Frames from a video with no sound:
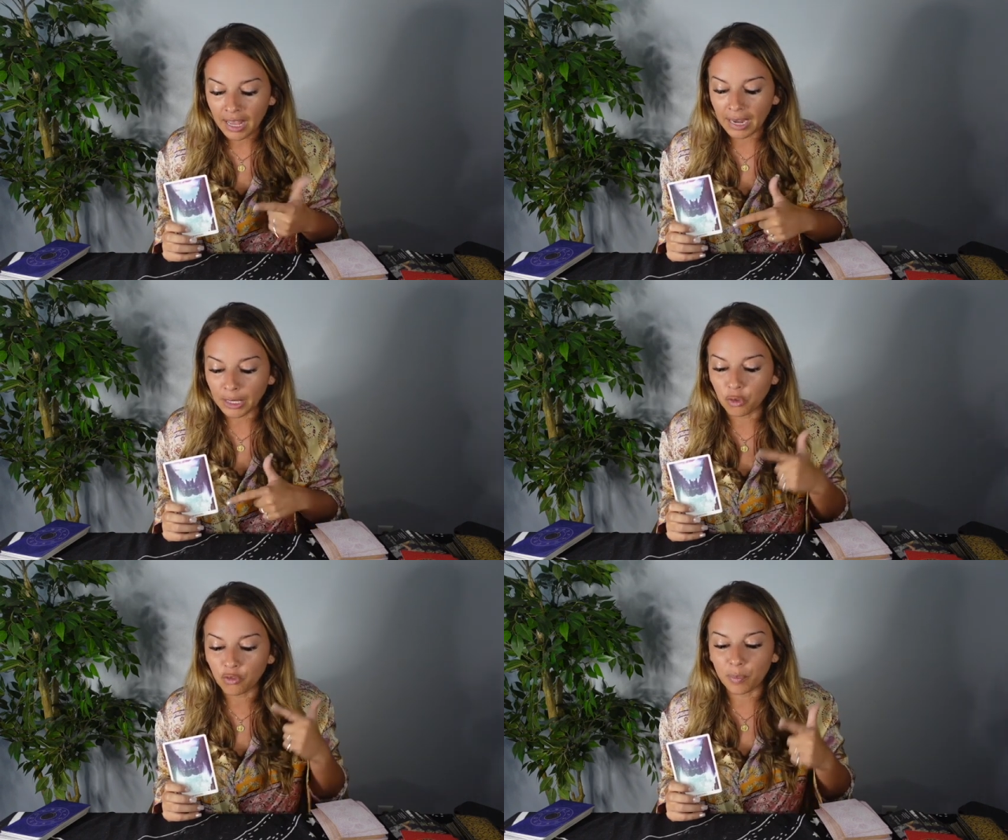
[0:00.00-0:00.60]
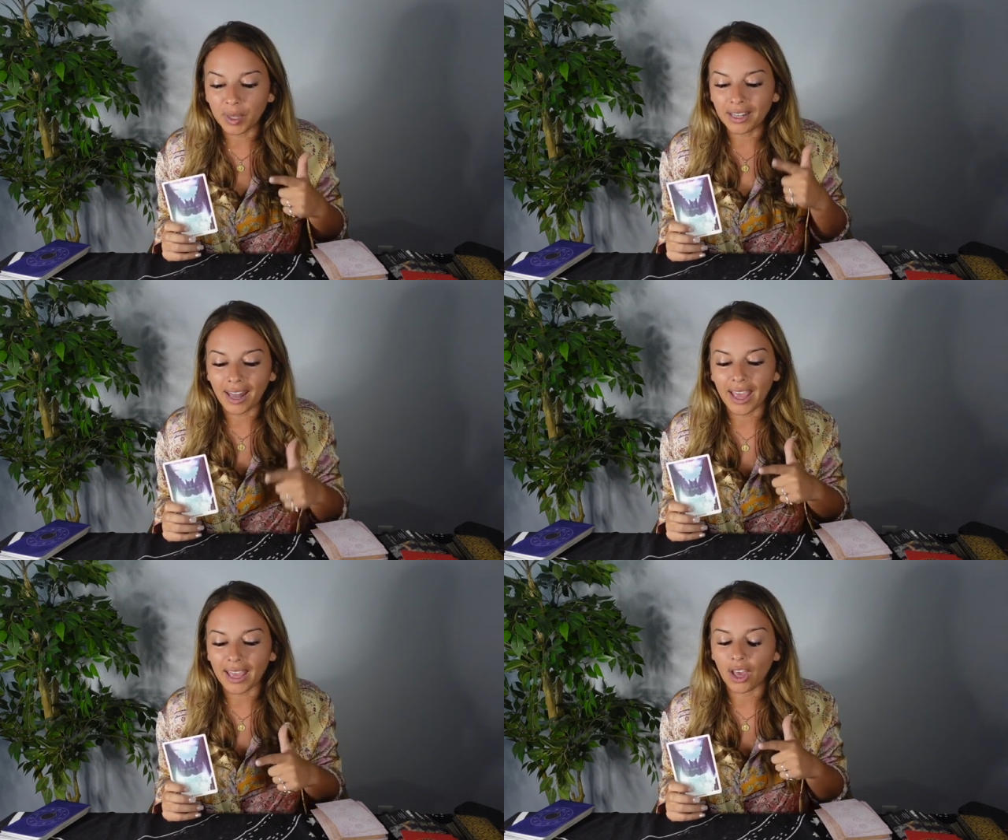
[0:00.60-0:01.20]
and you've been
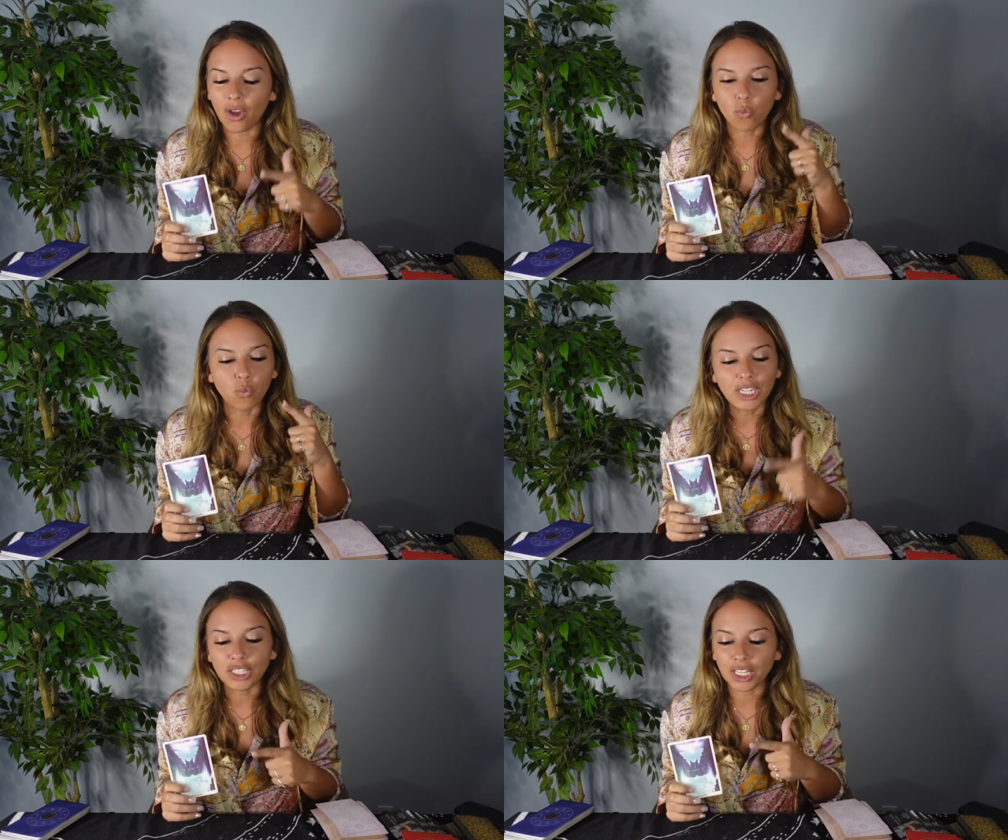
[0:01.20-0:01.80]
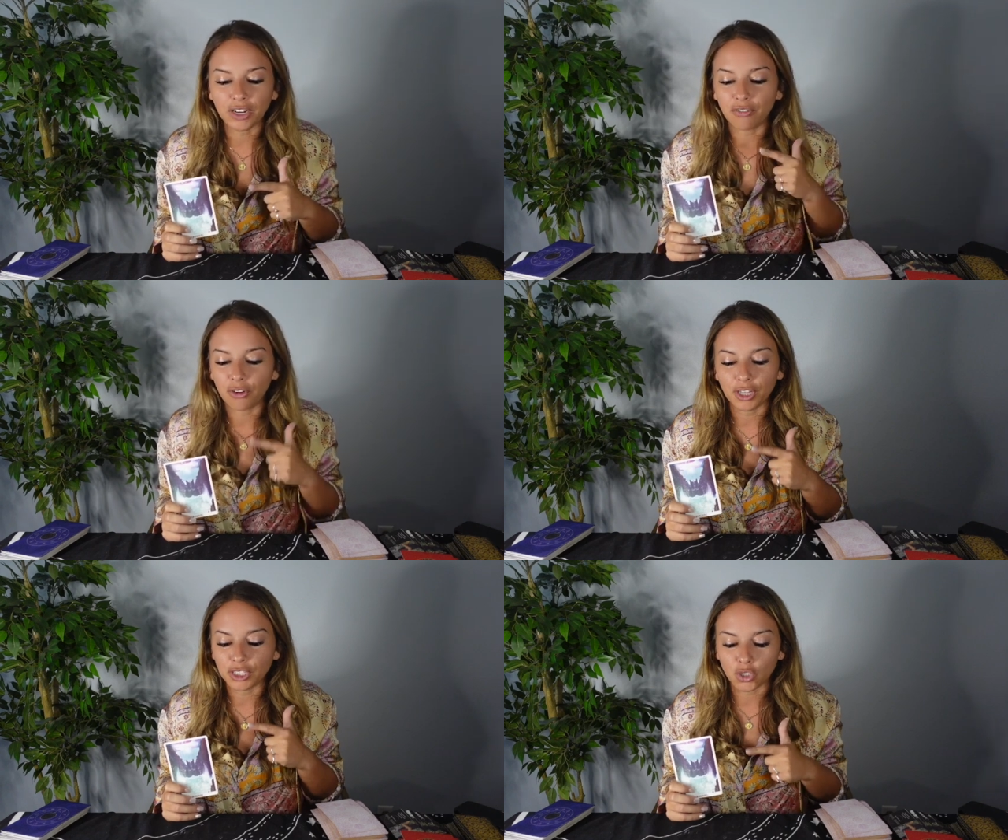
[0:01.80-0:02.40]
like reaching
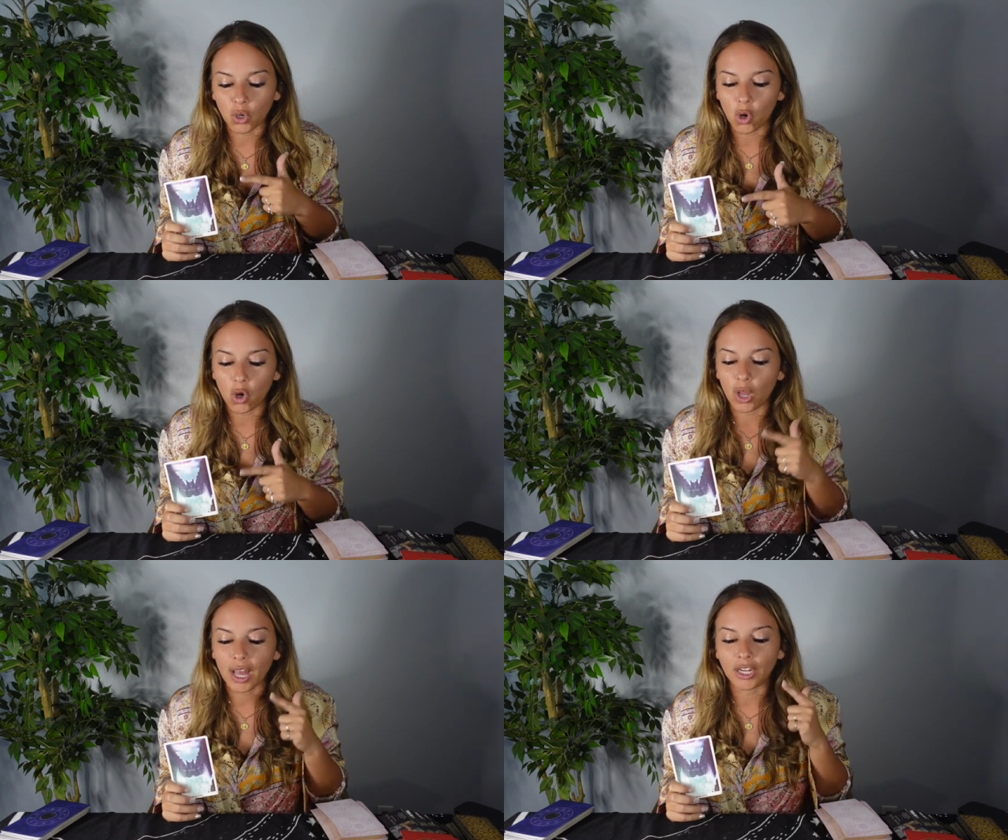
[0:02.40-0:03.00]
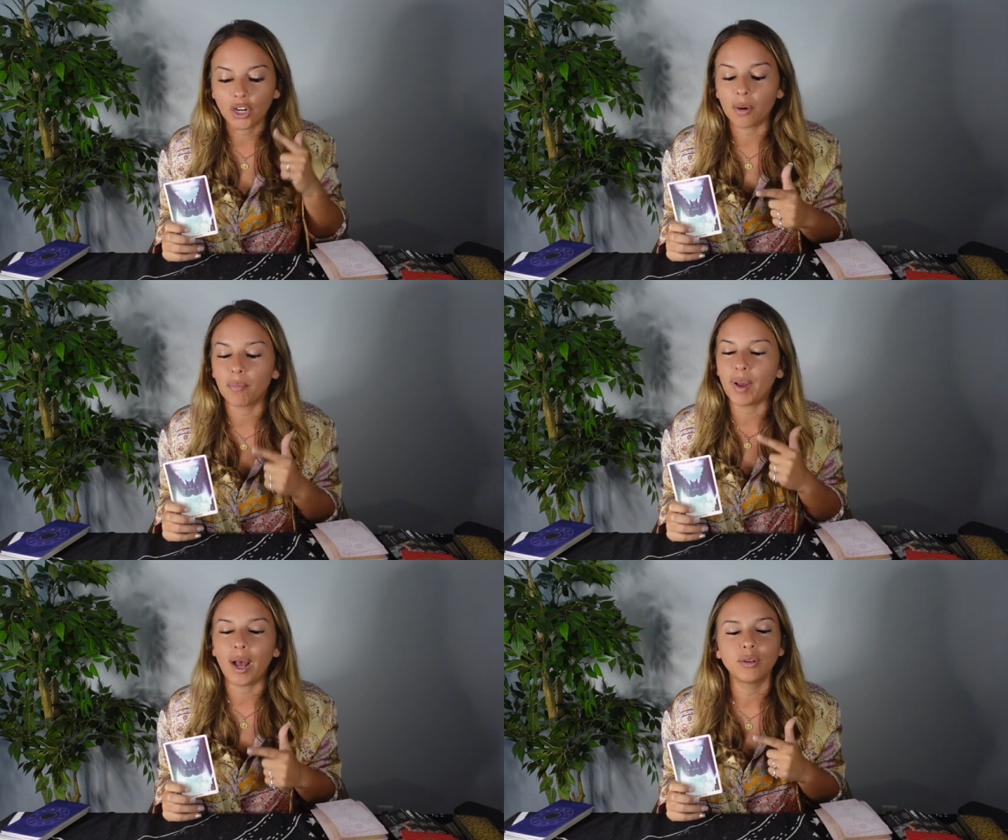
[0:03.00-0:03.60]
for this goal and you're
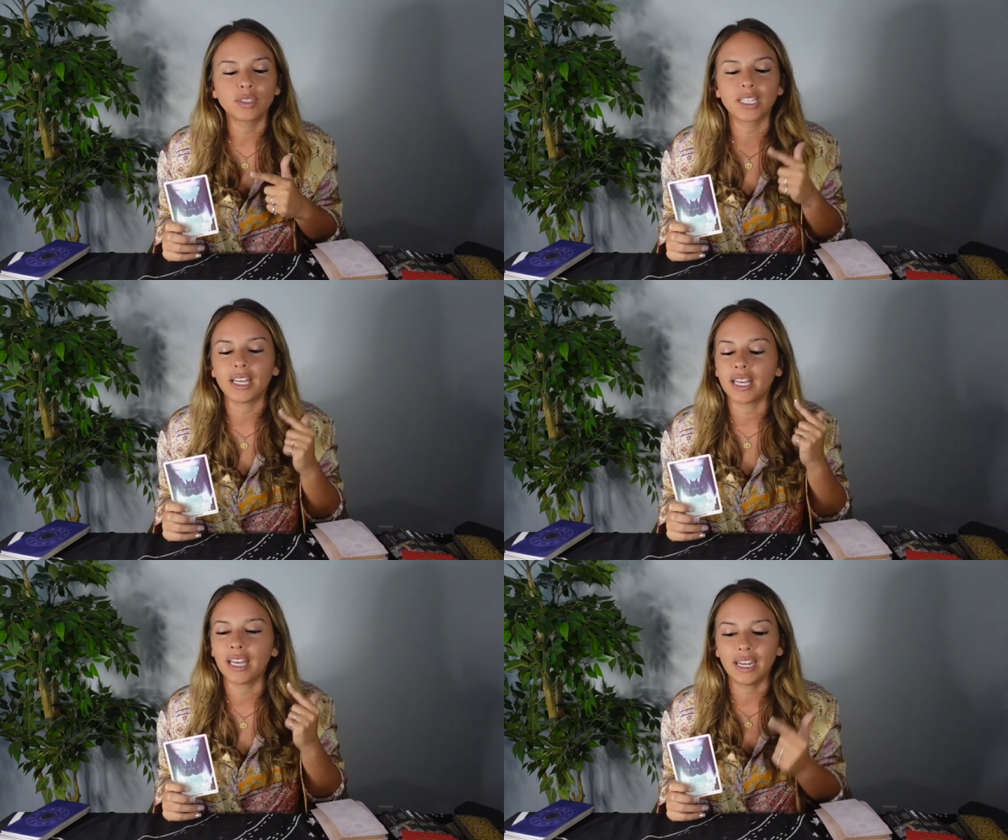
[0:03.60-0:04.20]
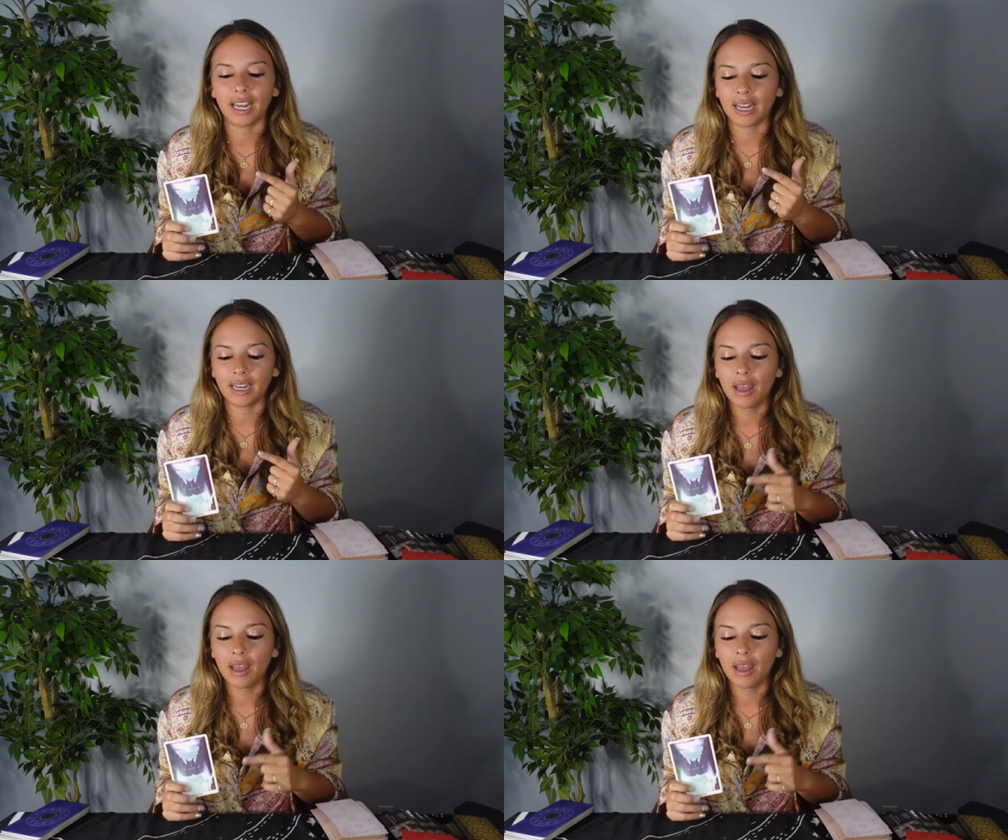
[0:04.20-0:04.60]
about to hit it